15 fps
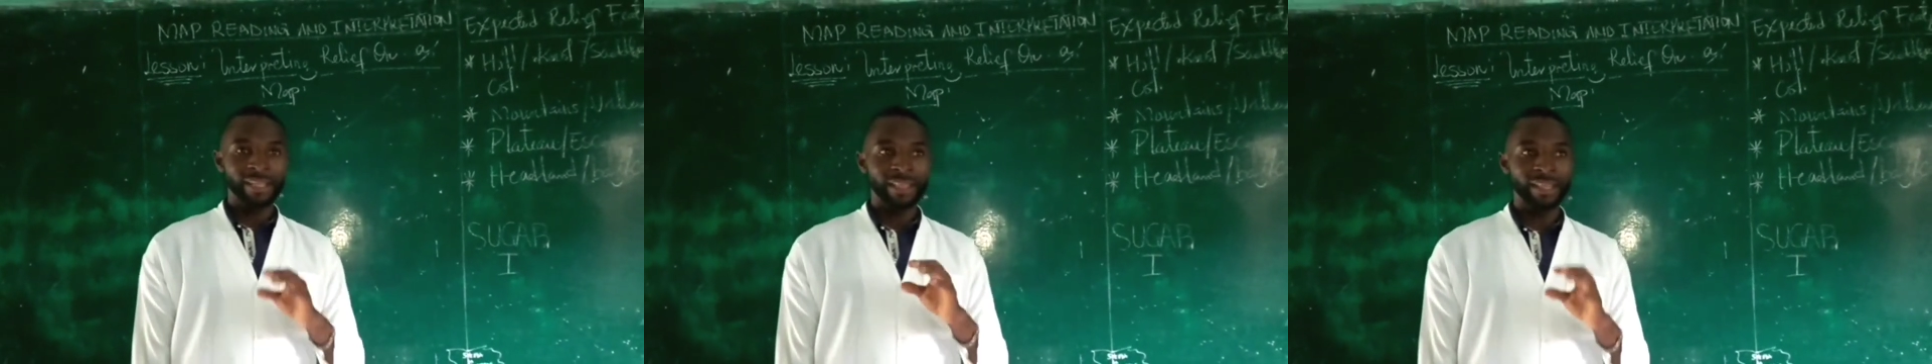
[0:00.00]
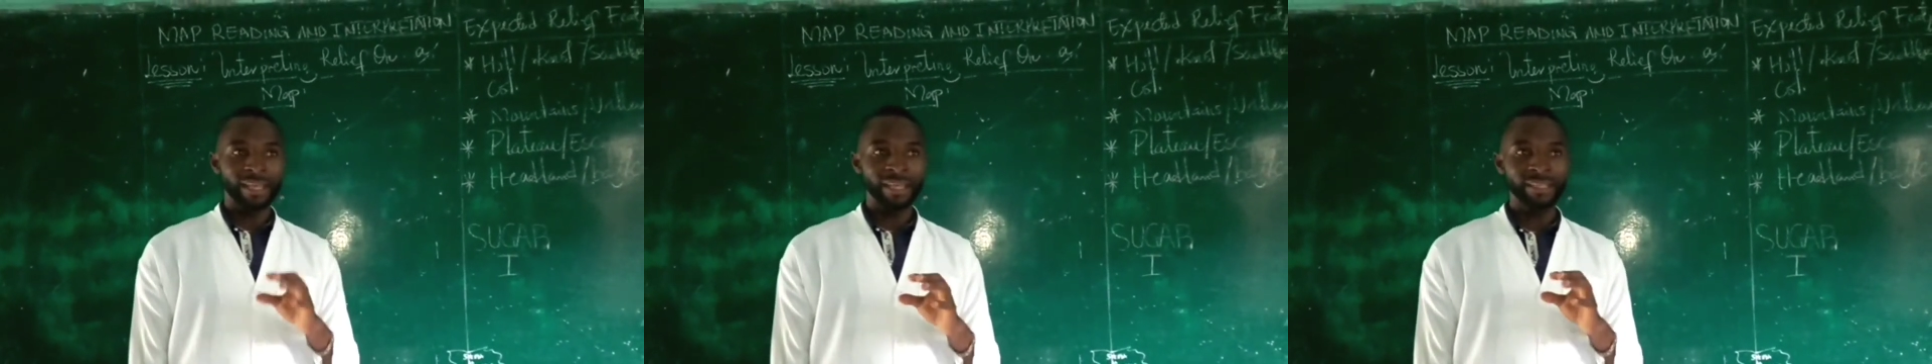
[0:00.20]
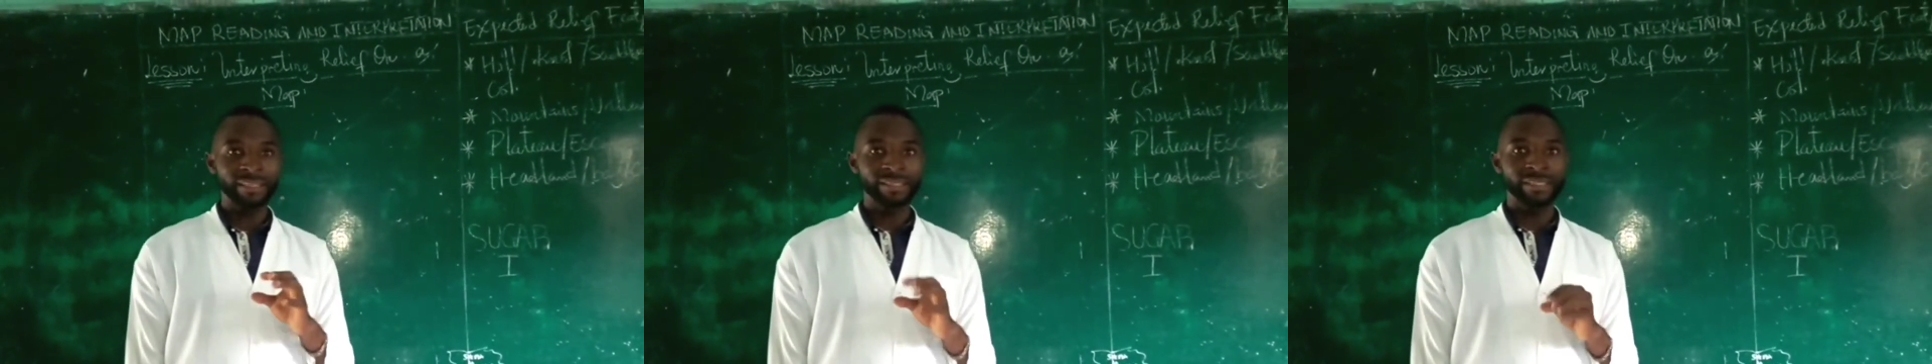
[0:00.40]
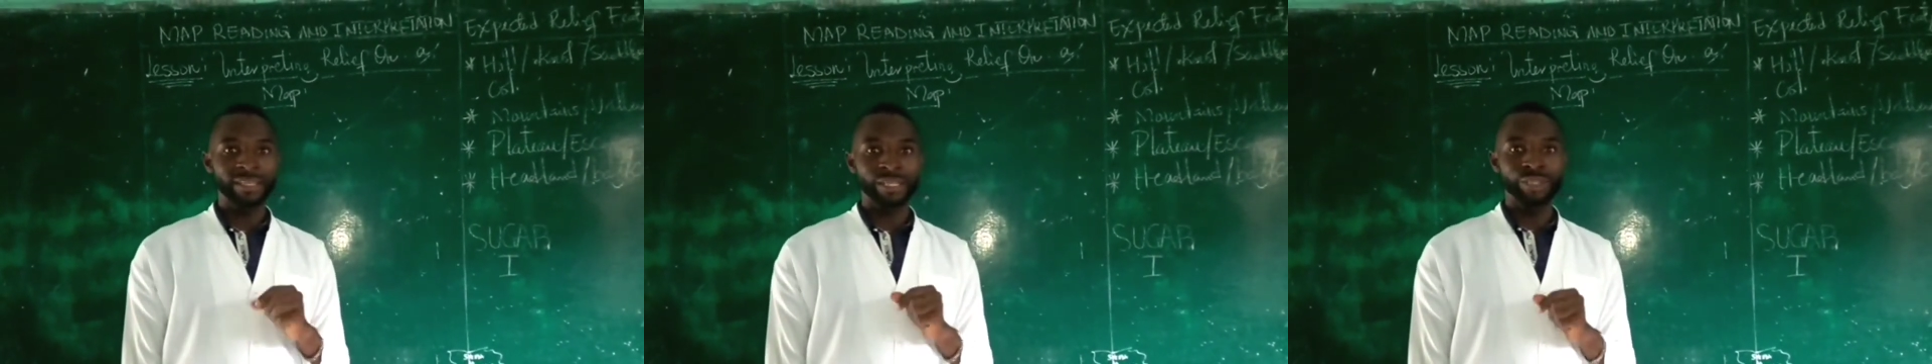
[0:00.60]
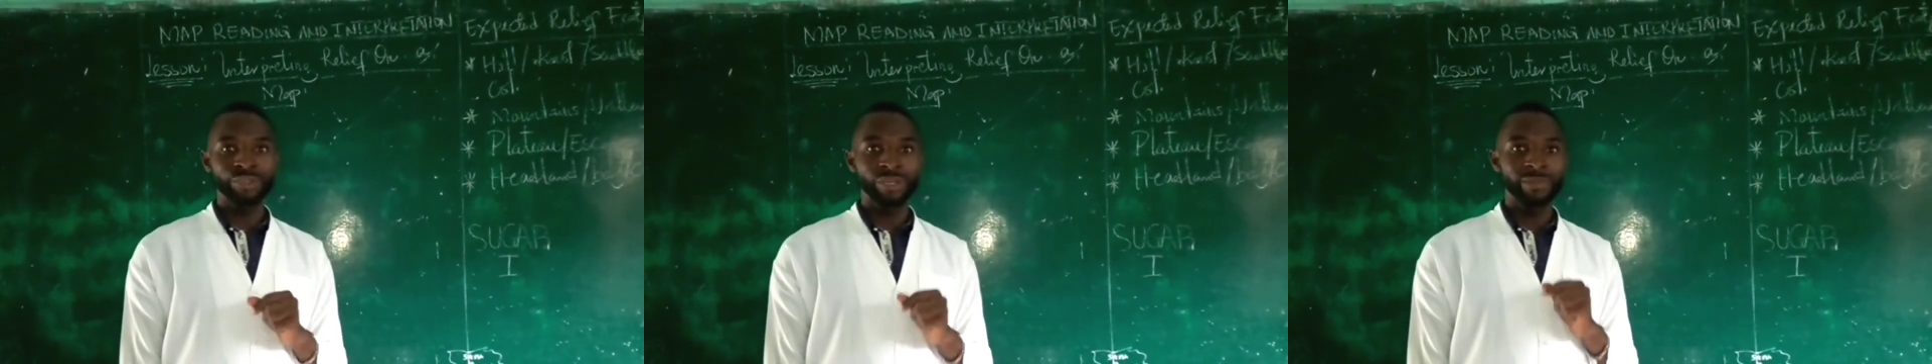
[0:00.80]
lines
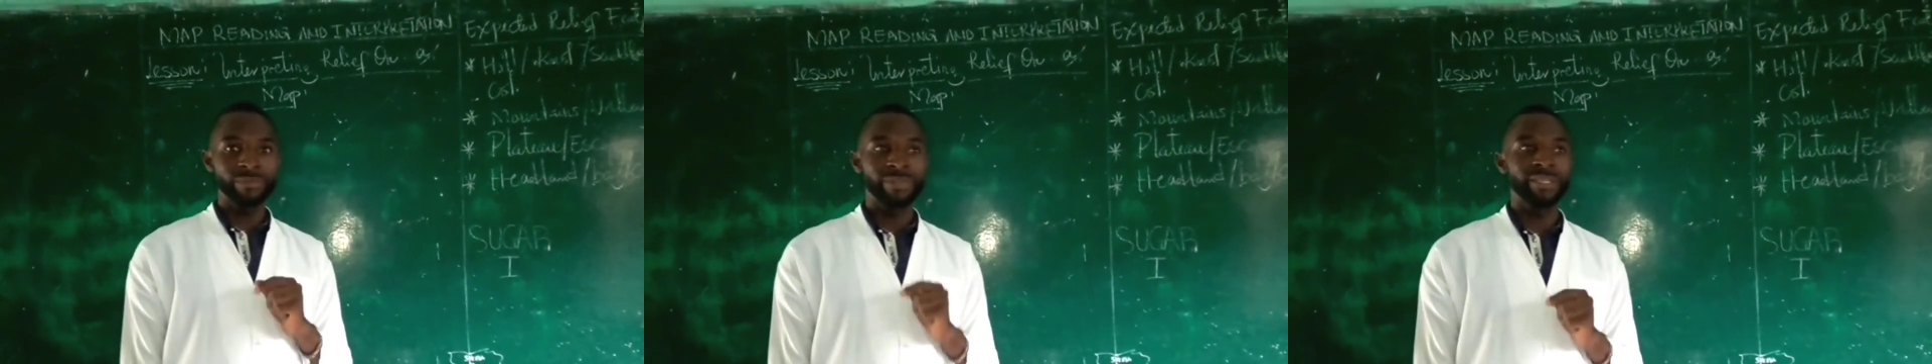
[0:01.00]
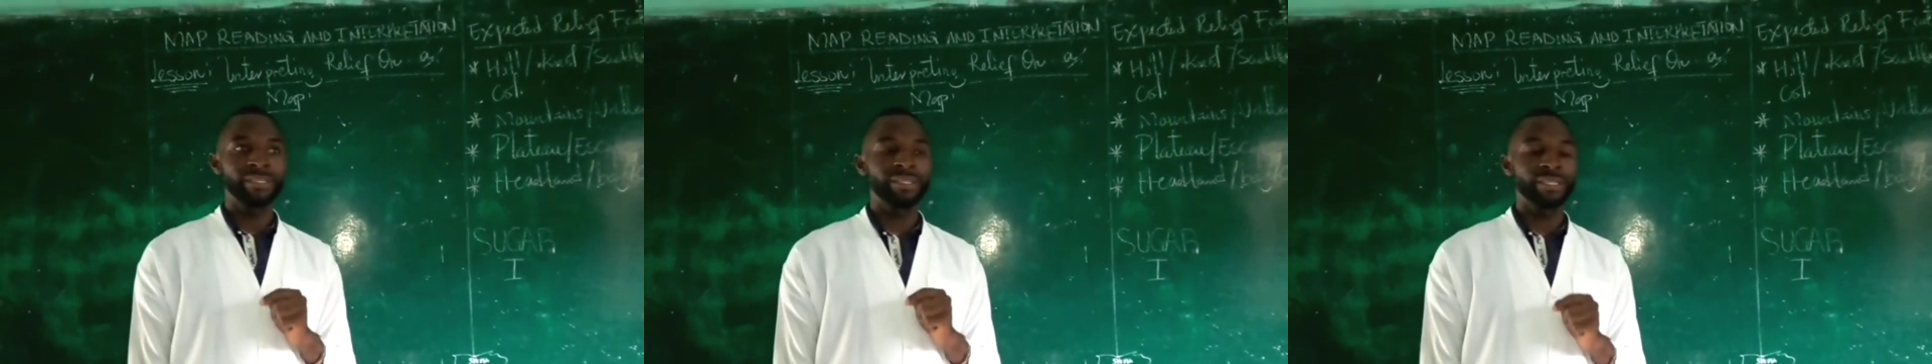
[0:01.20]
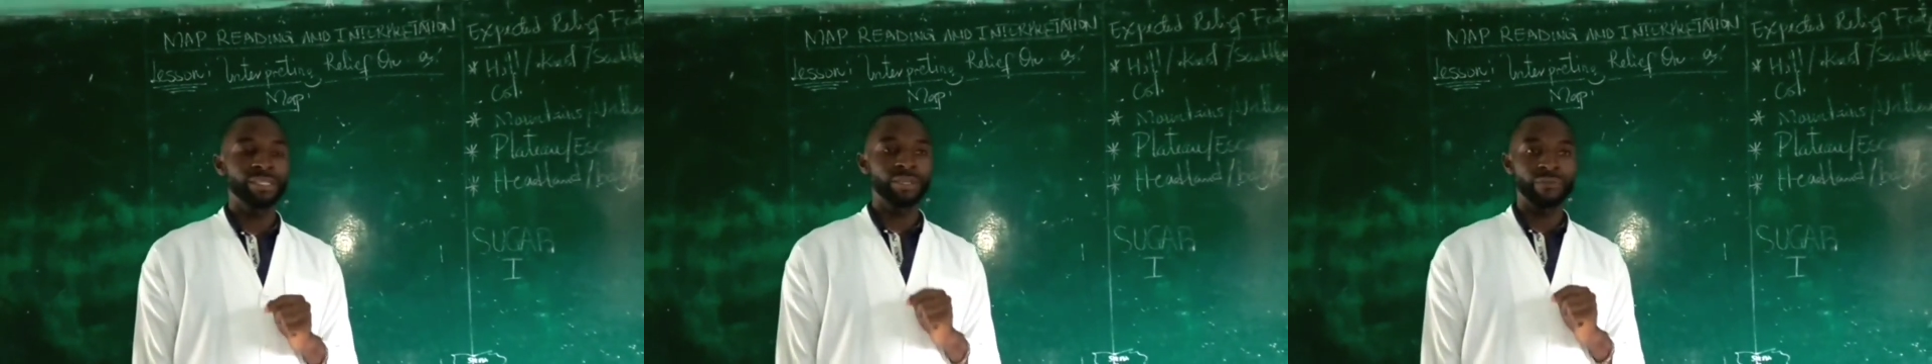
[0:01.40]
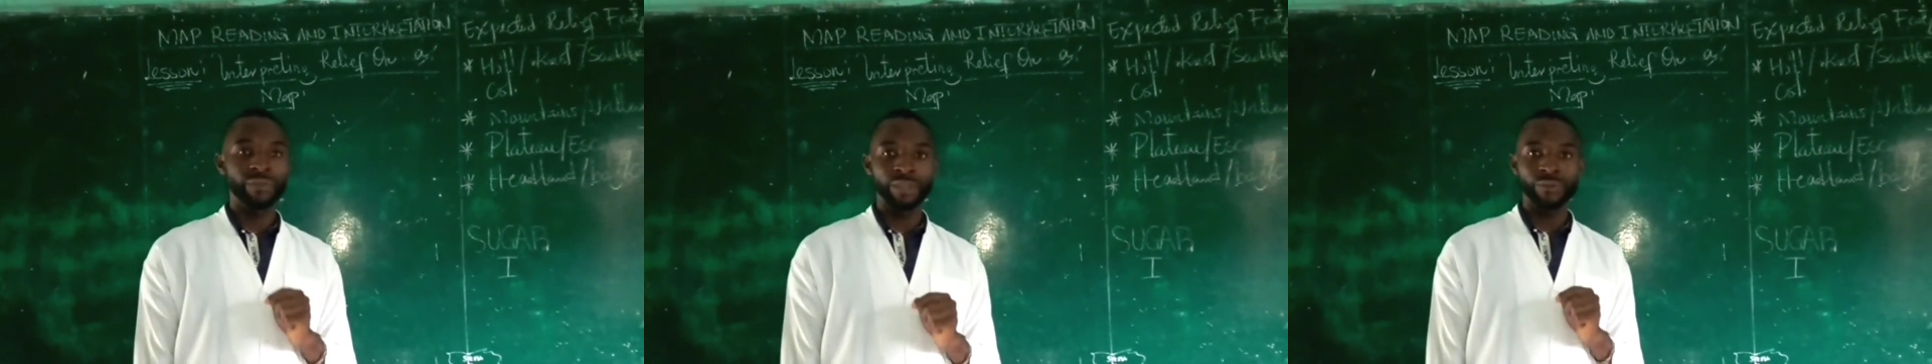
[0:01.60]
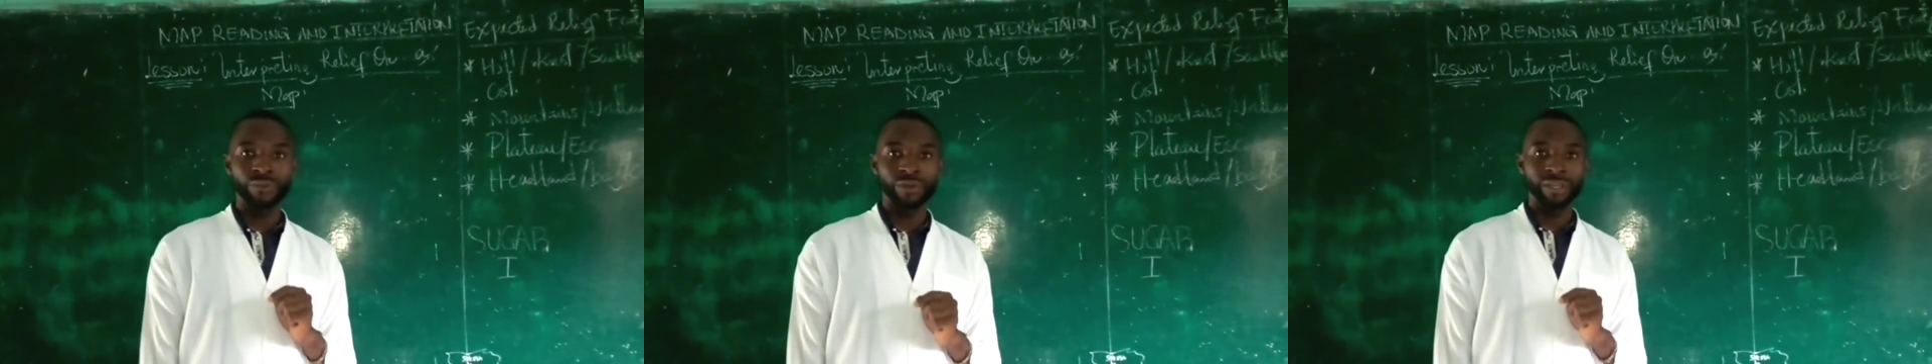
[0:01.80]
that join places of
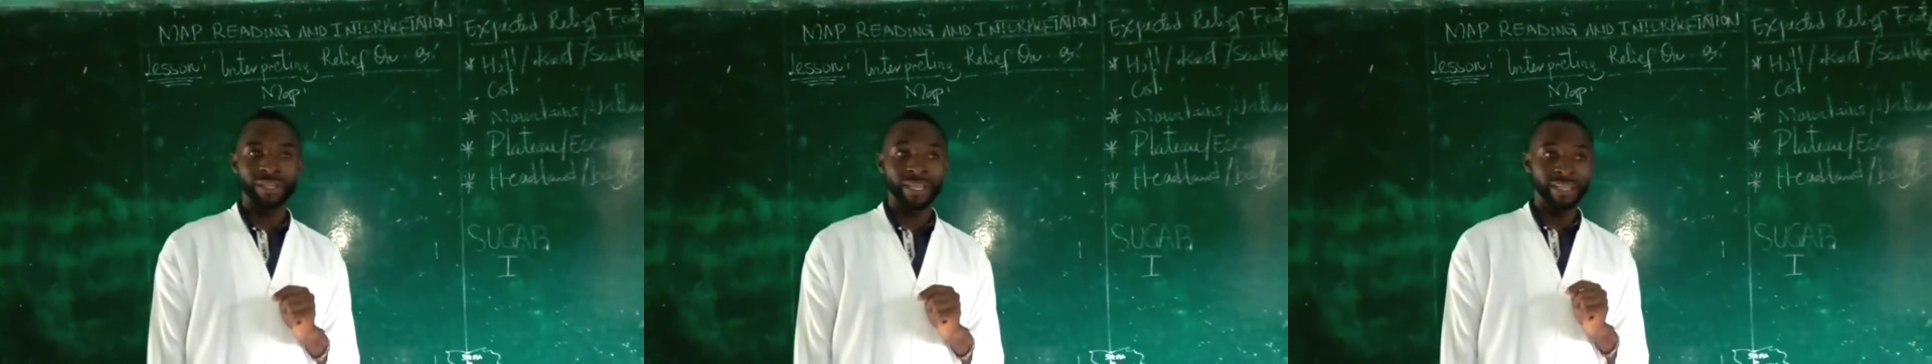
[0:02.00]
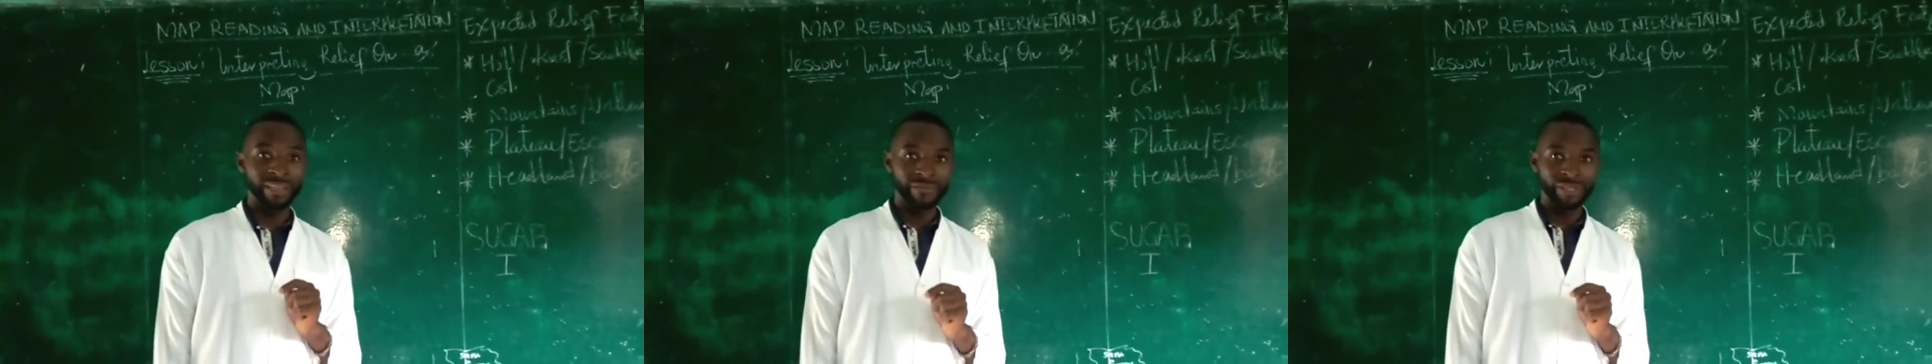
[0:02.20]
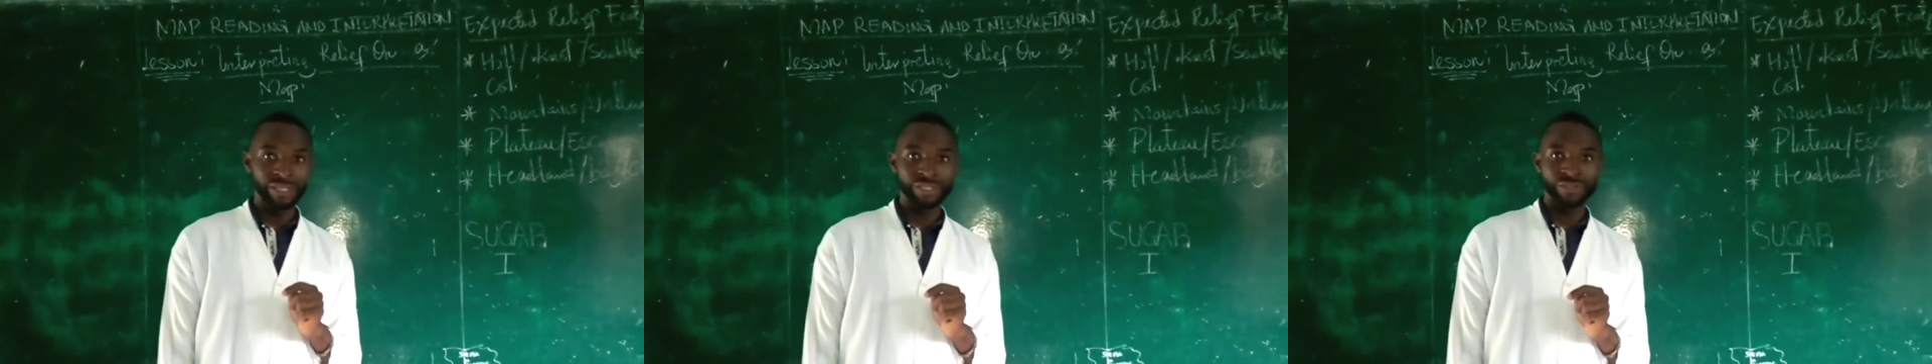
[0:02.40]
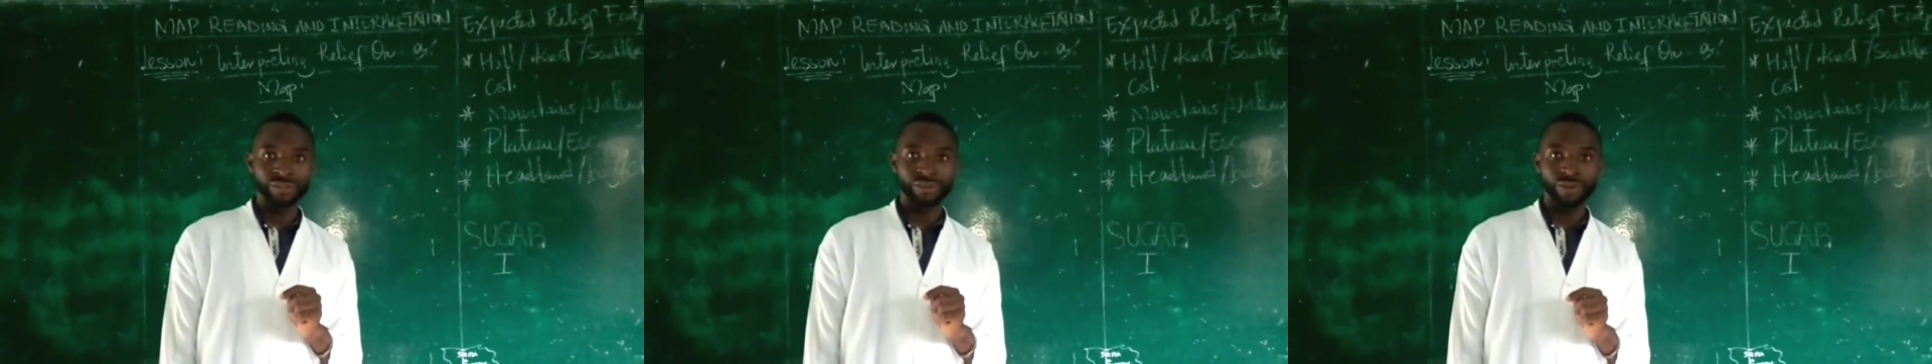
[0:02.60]
equal elevation